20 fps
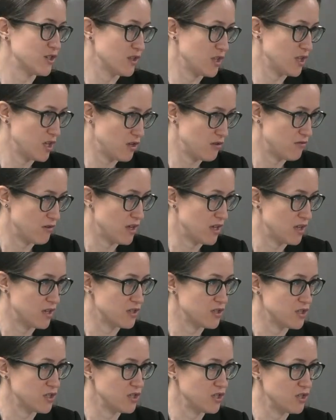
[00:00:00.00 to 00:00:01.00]
the
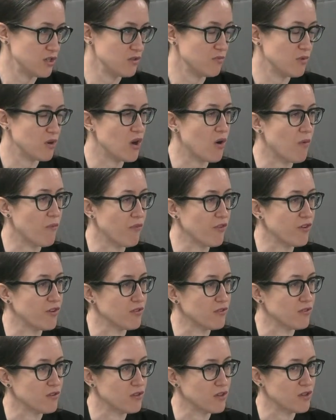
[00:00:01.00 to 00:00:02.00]
unit, you were
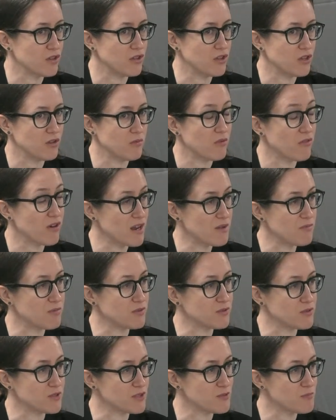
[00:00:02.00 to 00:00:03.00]
confident that you were
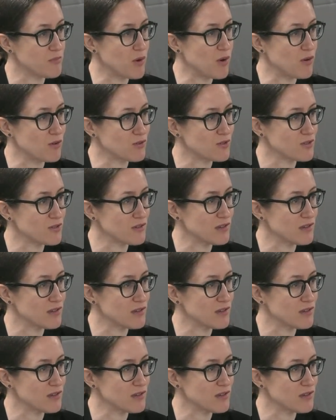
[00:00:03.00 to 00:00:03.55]
able to spot